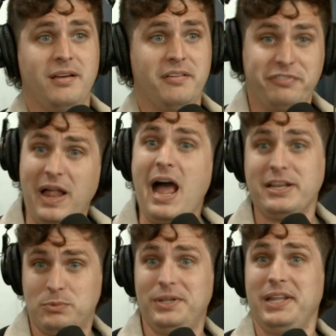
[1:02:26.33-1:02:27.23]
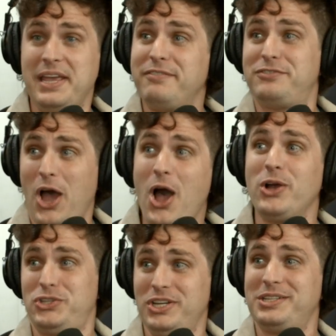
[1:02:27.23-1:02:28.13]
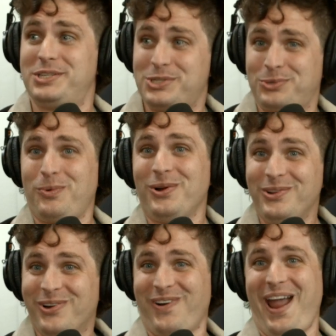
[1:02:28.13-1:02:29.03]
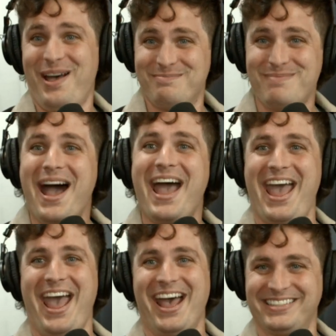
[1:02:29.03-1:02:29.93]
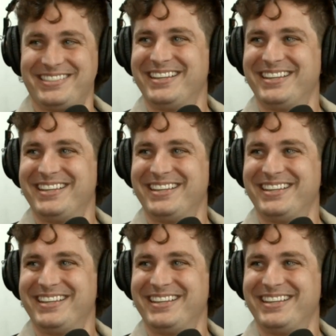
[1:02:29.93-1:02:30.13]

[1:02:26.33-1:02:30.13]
flies would leave dog shit to swirl around my ass.